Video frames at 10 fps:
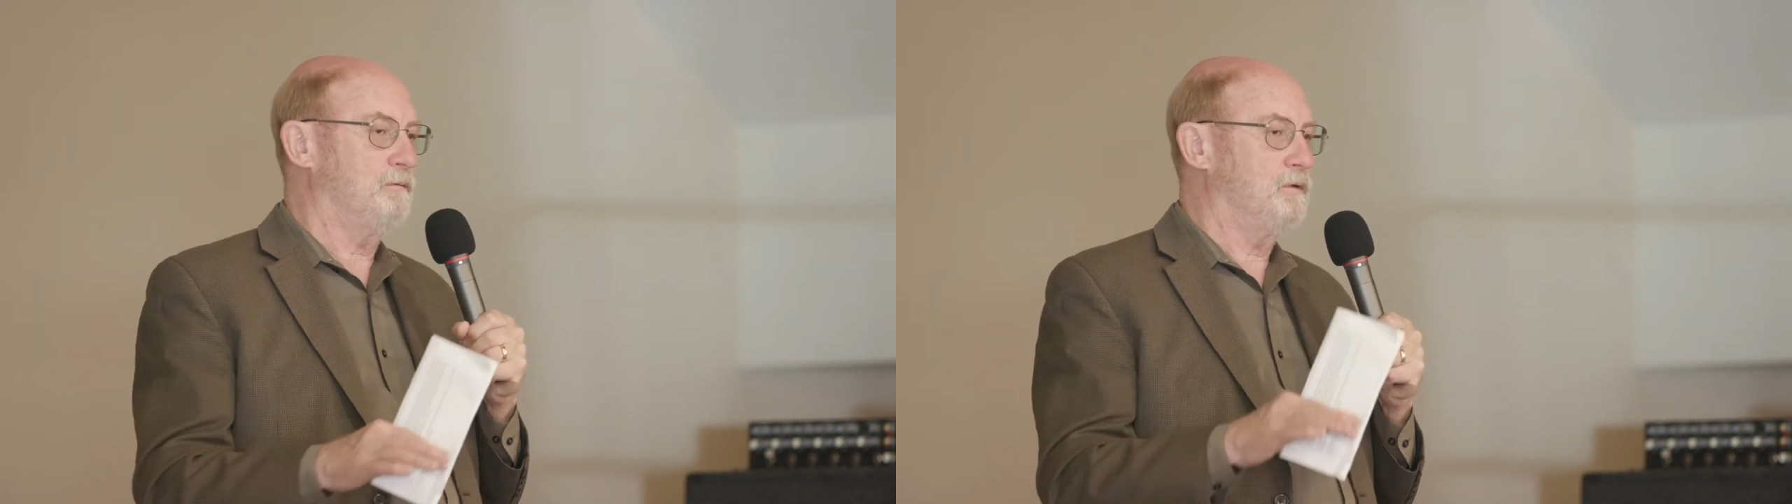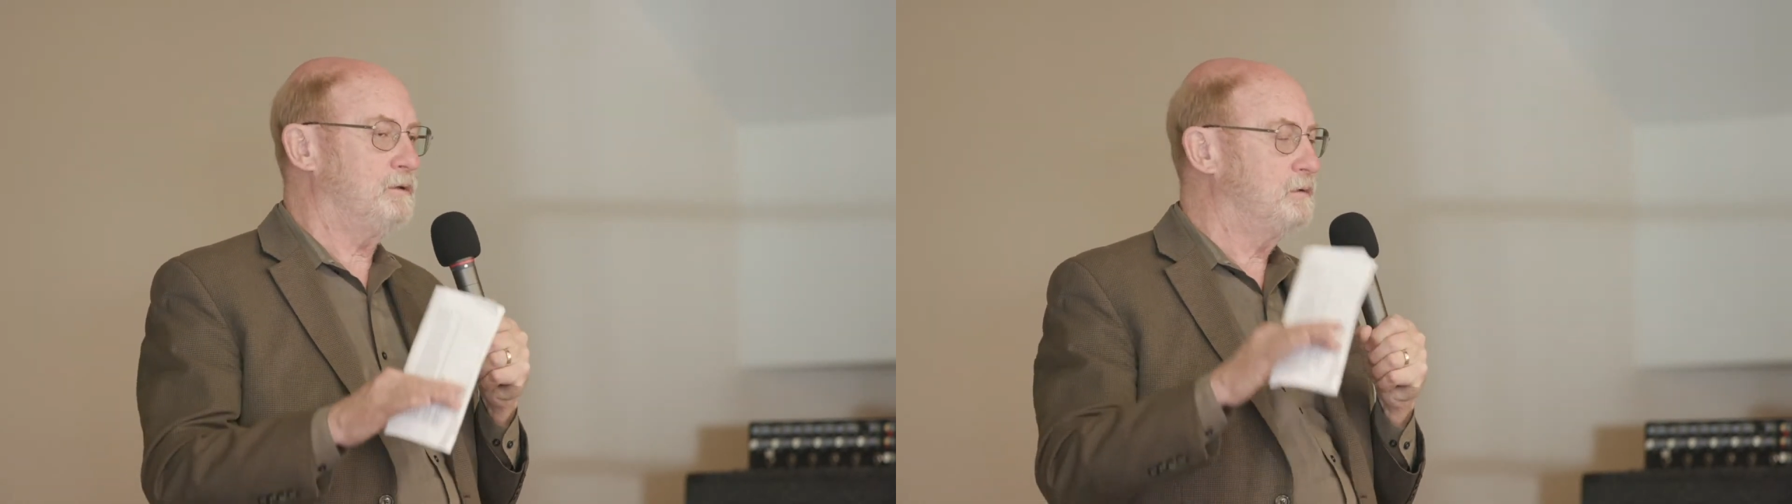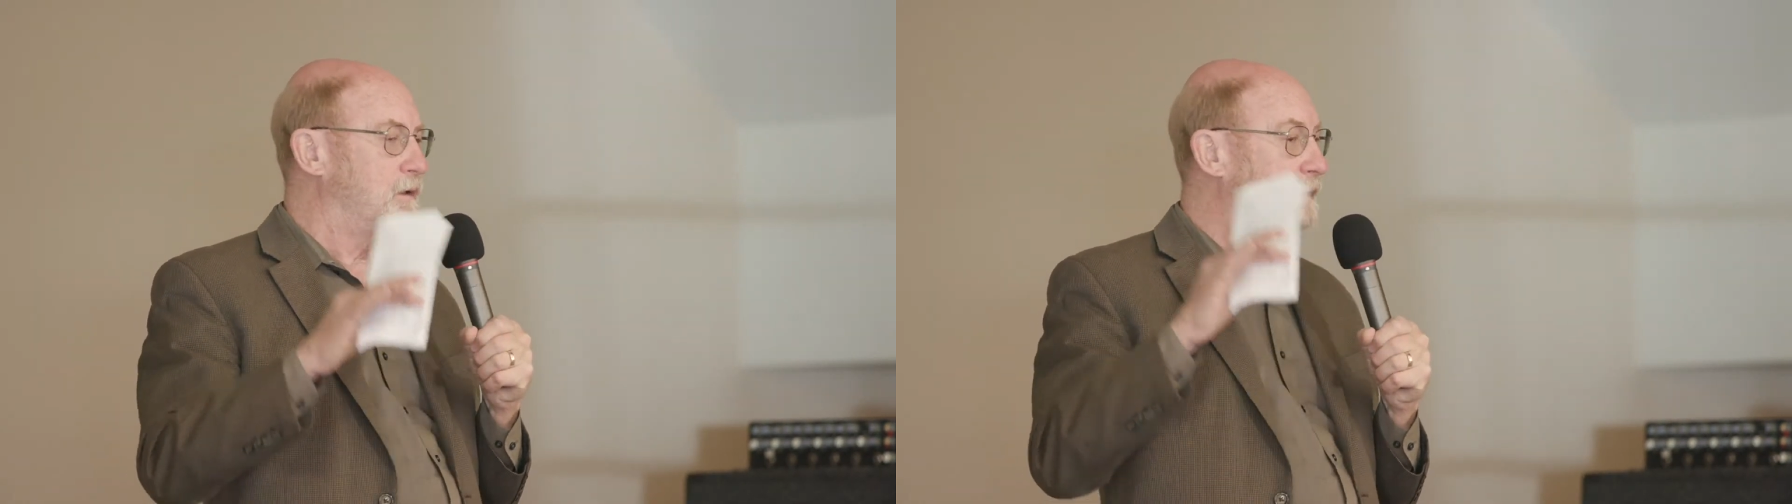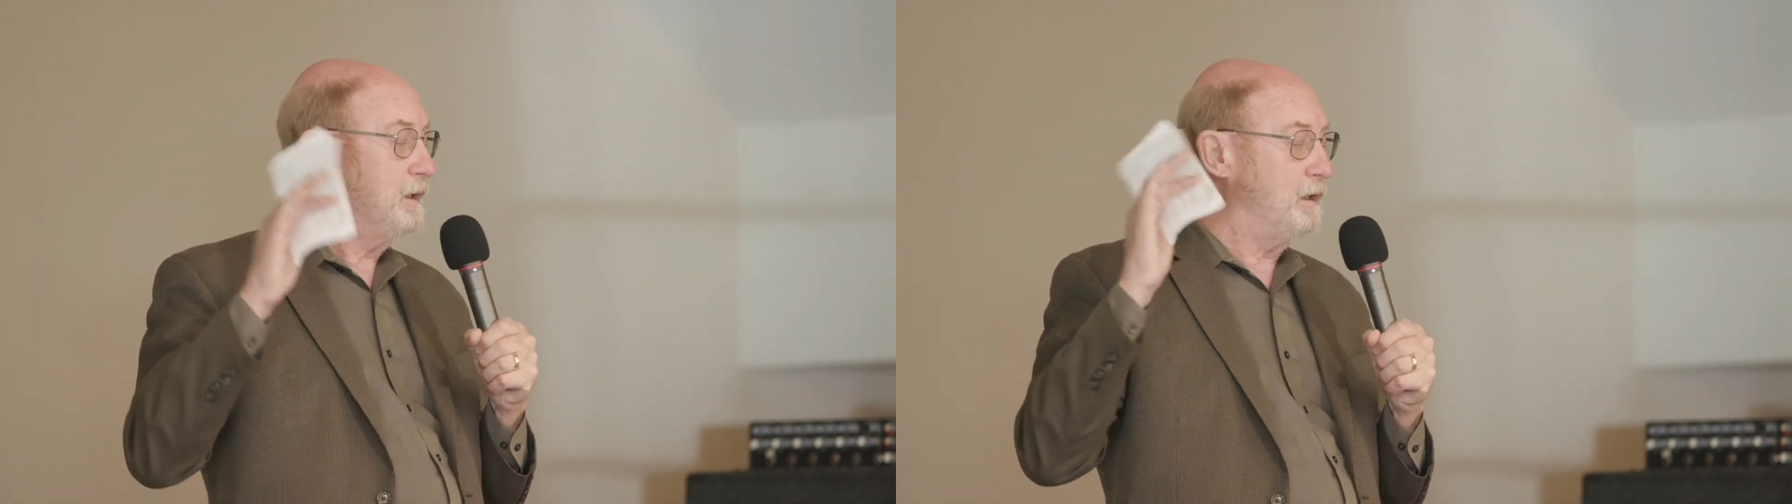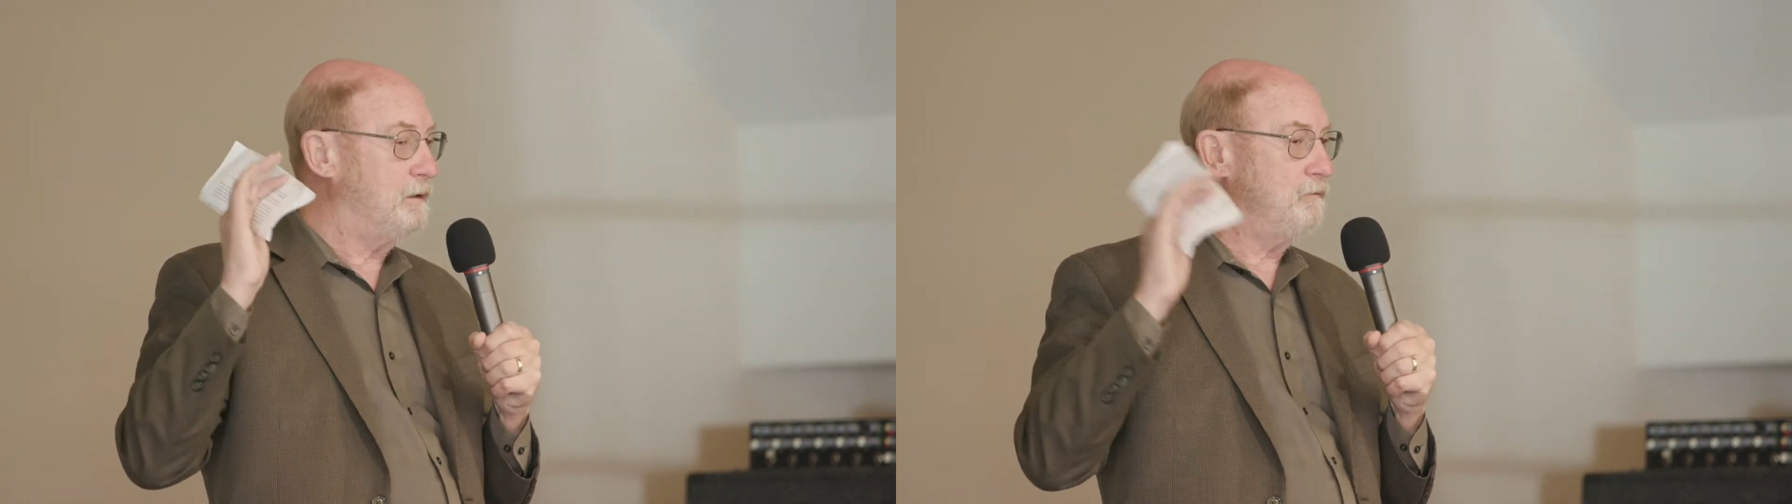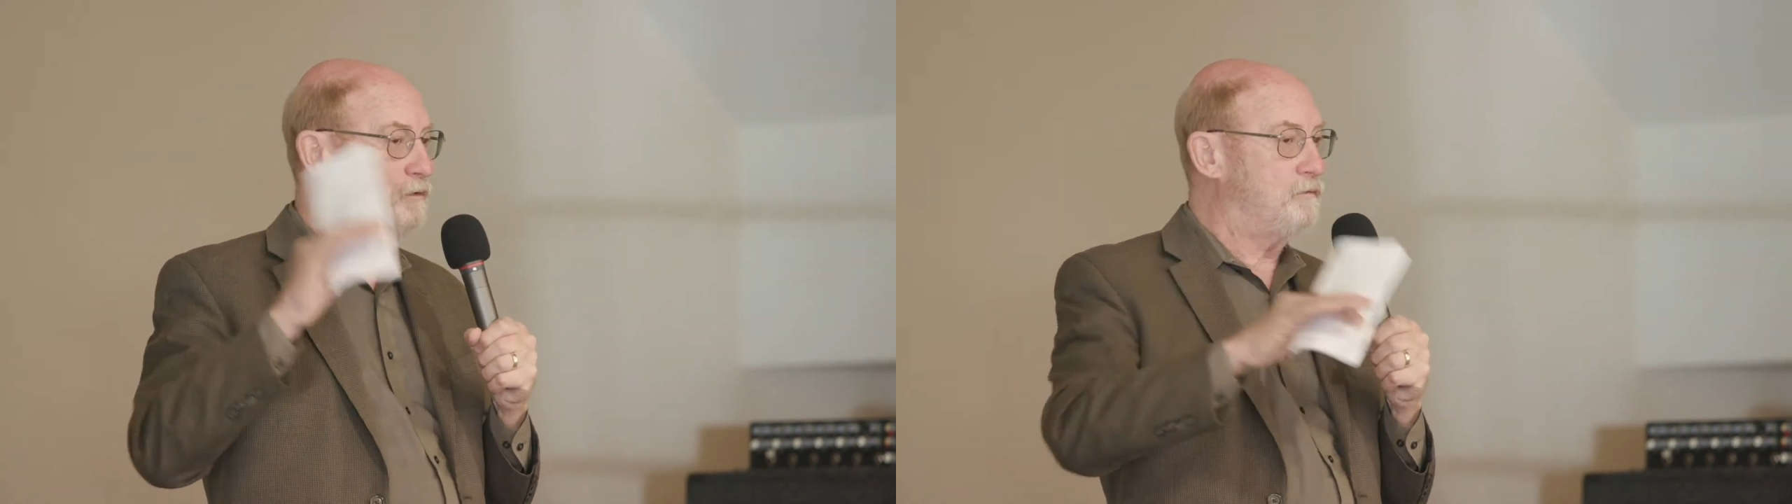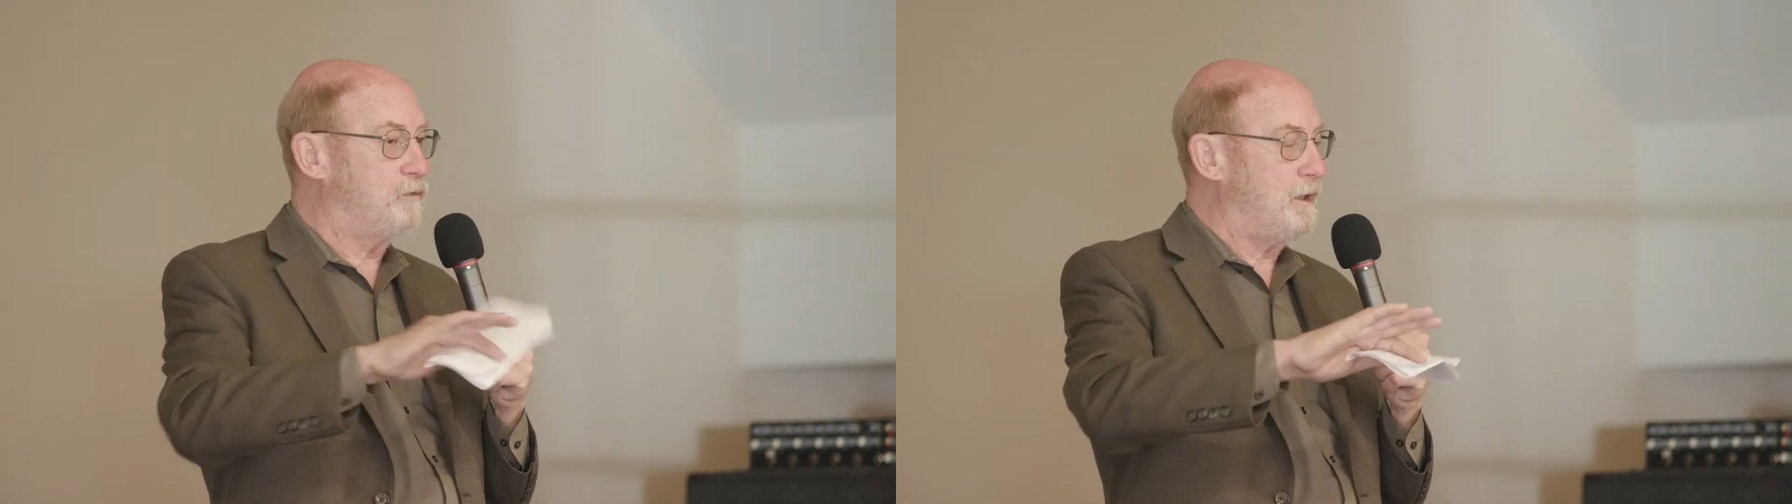If any of you have